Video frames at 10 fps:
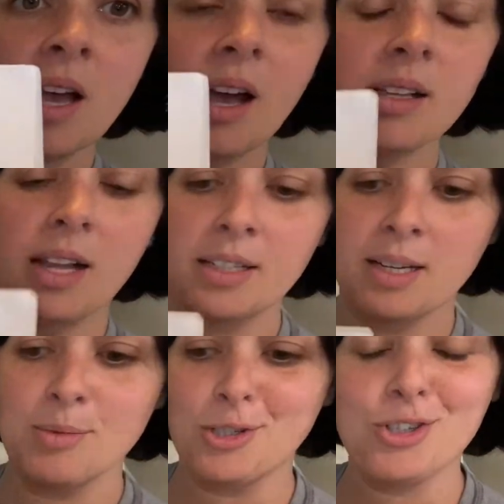lot of
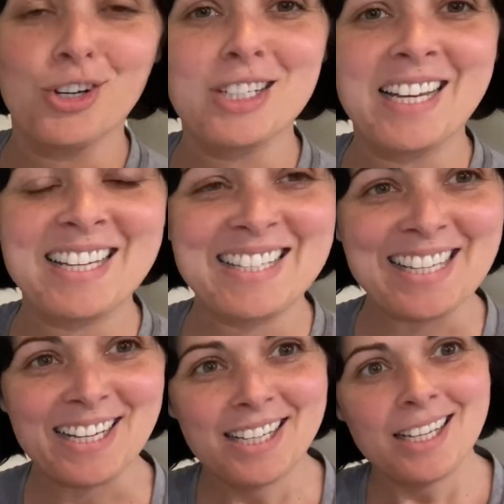times in church, I
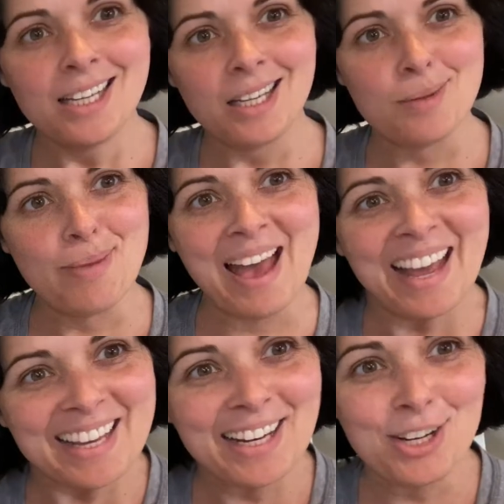sit in the
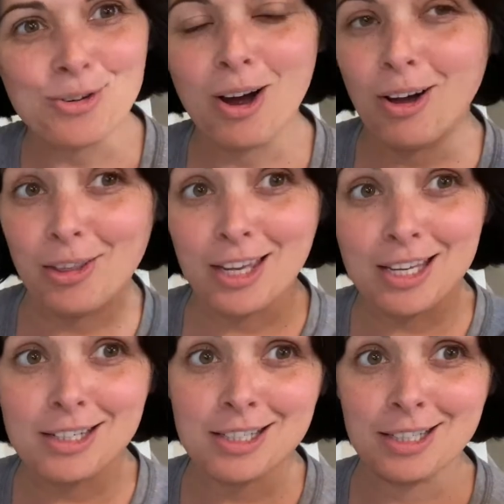back and I draw all the
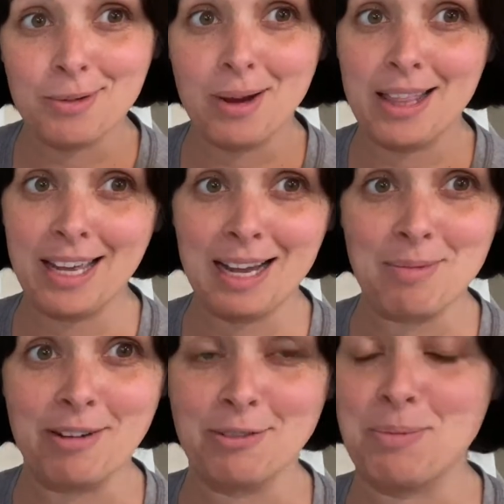ears and the way they come
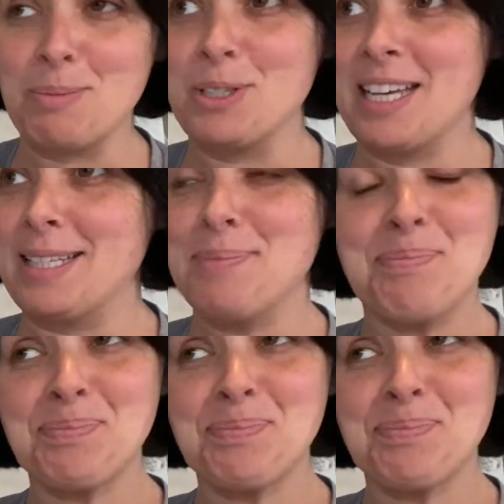off of people's heads.